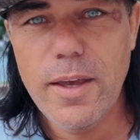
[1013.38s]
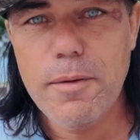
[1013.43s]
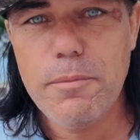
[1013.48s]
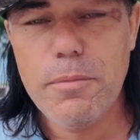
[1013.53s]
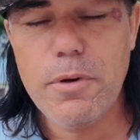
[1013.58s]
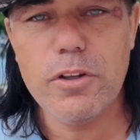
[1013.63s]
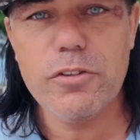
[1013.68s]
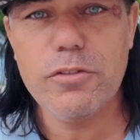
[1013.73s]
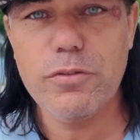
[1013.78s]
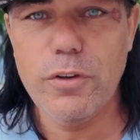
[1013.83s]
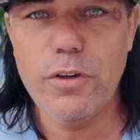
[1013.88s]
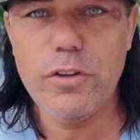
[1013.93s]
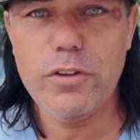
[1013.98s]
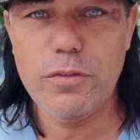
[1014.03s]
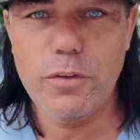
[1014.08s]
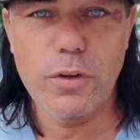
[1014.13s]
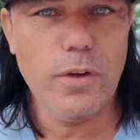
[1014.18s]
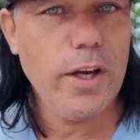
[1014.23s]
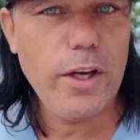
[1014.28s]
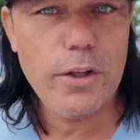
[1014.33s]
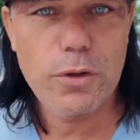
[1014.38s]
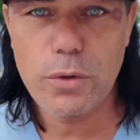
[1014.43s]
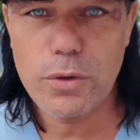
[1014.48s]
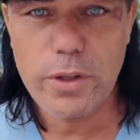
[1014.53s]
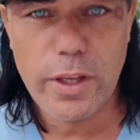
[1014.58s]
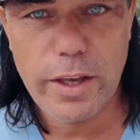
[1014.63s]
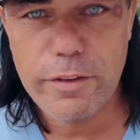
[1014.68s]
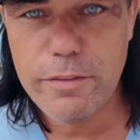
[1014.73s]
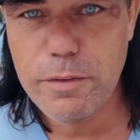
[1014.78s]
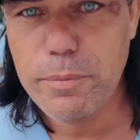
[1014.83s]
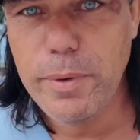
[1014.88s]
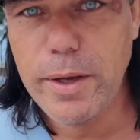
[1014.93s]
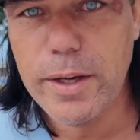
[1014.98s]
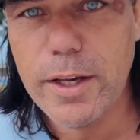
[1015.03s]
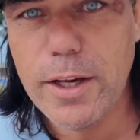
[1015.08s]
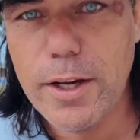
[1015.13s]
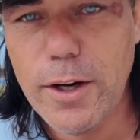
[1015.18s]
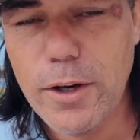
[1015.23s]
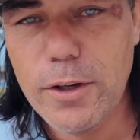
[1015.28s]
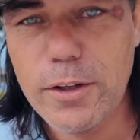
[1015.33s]
Because first of all, I don't have a bank
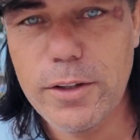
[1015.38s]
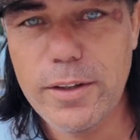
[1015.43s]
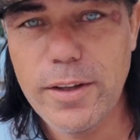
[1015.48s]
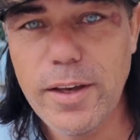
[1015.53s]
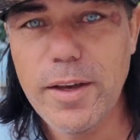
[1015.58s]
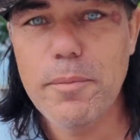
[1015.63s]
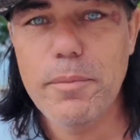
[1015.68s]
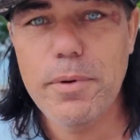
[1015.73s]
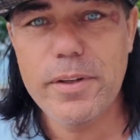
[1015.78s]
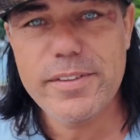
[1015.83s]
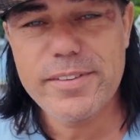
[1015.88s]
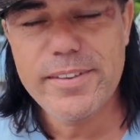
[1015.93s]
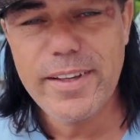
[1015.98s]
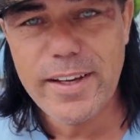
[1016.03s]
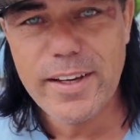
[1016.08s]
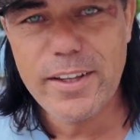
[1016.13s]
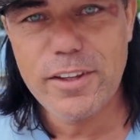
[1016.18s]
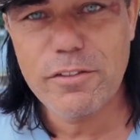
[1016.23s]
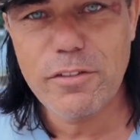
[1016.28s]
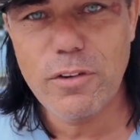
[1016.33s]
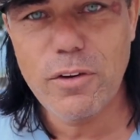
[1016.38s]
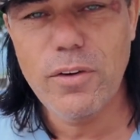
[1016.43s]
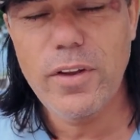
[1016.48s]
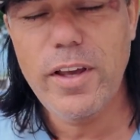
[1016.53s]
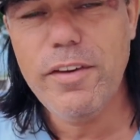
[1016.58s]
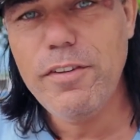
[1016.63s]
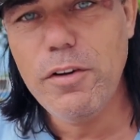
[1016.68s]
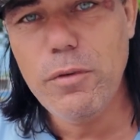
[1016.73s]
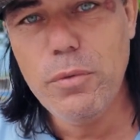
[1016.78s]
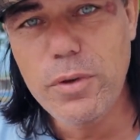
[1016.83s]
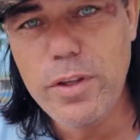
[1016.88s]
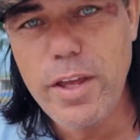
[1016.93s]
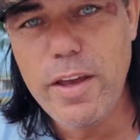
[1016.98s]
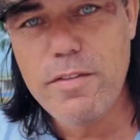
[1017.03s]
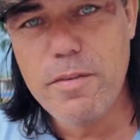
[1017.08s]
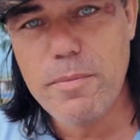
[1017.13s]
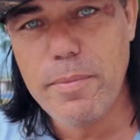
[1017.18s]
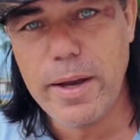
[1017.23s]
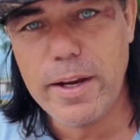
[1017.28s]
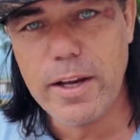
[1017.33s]
account. But second of all, if I would have
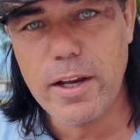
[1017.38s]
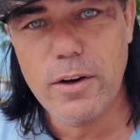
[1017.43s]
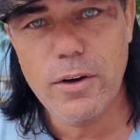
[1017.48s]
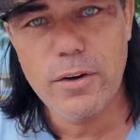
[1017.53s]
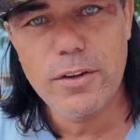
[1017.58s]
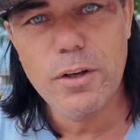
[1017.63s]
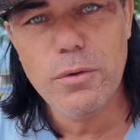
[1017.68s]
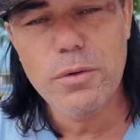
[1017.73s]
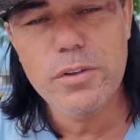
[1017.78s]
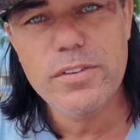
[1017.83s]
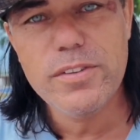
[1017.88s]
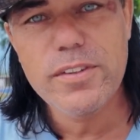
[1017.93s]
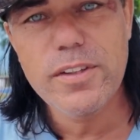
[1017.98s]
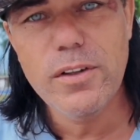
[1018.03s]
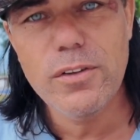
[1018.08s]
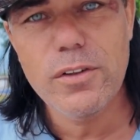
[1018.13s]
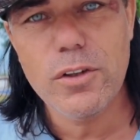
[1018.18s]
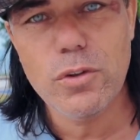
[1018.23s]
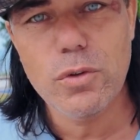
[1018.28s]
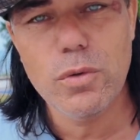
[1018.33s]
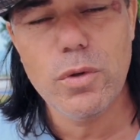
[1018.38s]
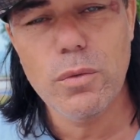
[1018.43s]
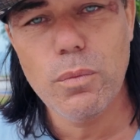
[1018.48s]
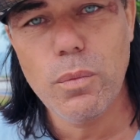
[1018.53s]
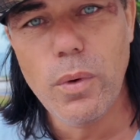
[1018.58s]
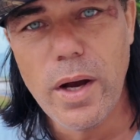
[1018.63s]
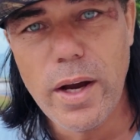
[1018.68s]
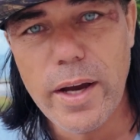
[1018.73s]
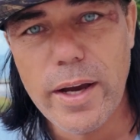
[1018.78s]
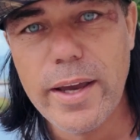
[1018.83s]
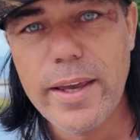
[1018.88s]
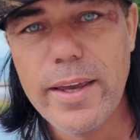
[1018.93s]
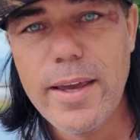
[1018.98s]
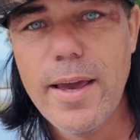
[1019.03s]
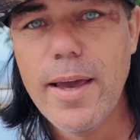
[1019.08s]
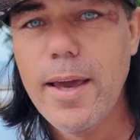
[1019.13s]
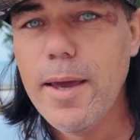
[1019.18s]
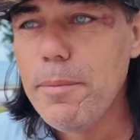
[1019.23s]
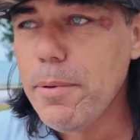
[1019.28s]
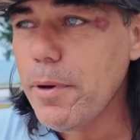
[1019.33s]
a bank account, I would still not do it. Why?
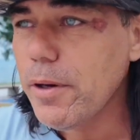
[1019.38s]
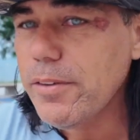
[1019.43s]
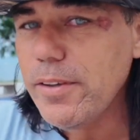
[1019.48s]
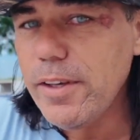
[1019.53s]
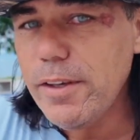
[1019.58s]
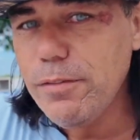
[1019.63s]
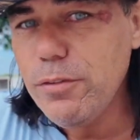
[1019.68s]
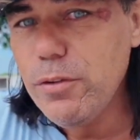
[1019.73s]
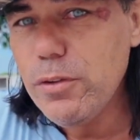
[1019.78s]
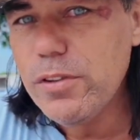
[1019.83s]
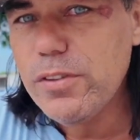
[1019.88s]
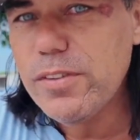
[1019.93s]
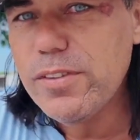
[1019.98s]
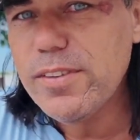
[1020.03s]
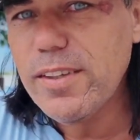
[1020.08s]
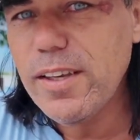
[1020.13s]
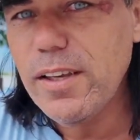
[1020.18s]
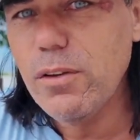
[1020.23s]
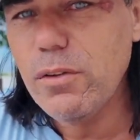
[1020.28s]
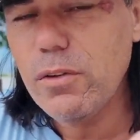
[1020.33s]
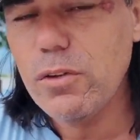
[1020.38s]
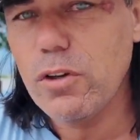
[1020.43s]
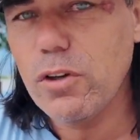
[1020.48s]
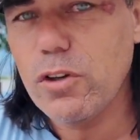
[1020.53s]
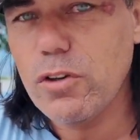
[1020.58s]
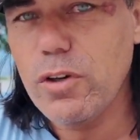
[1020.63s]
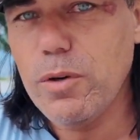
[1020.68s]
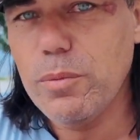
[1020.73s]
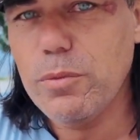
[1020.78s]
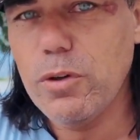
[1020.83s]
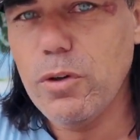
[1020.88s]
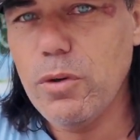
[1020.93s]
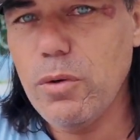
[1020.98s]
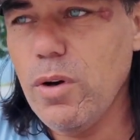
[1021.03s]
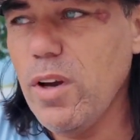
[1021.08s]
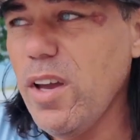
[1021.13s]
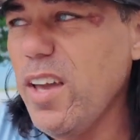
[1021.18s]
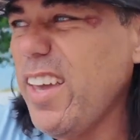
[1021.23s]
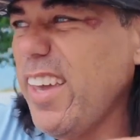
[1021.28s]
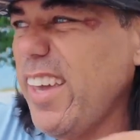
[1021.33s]
Because if you sell your crypto
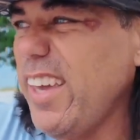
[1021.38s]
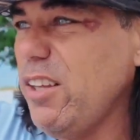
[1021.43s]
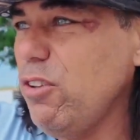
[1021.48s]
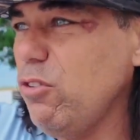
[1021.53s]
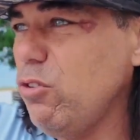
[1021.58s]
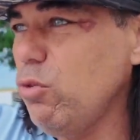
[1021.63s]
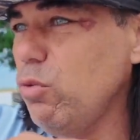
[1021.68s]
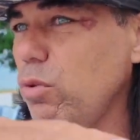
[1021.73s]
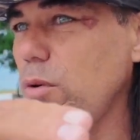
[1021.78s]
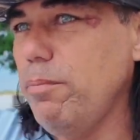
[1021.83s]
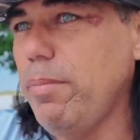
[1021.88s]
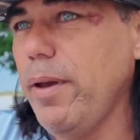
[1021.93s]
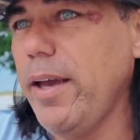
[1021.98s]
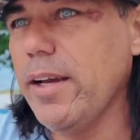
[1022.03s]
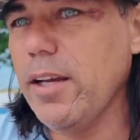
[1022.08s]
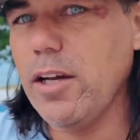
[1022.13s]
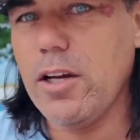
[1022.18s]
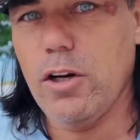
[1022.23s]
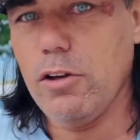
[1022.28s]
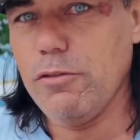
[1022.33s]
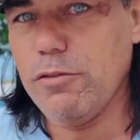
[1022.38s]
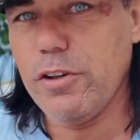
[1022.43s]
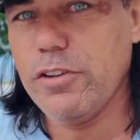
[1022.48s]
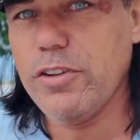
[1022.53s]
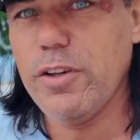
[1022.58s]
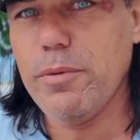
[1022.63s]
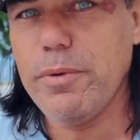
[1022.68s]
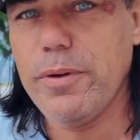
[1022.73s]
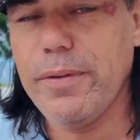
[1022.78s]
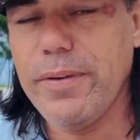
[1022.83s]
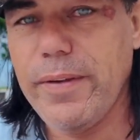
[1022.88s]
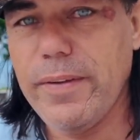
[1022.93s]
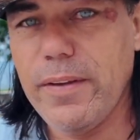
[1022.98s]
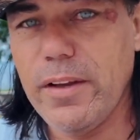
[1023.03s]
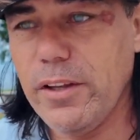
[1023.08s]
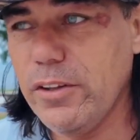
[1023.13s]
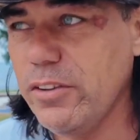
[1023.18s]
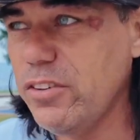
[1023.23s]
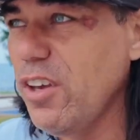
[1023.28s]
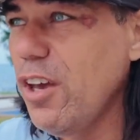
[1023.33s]
into a bank account, for example, in the
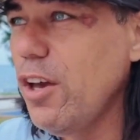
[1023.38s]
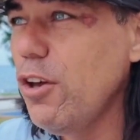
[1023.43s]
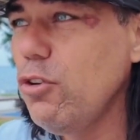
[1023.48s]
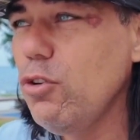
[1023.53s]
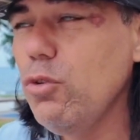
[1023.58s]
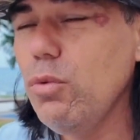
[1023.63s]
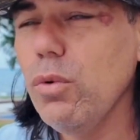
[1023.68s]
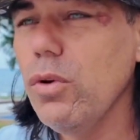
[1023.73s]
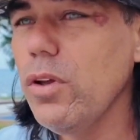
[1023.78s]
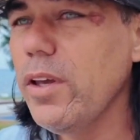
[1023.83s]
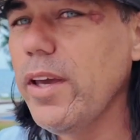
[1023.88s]
Netherlands, you will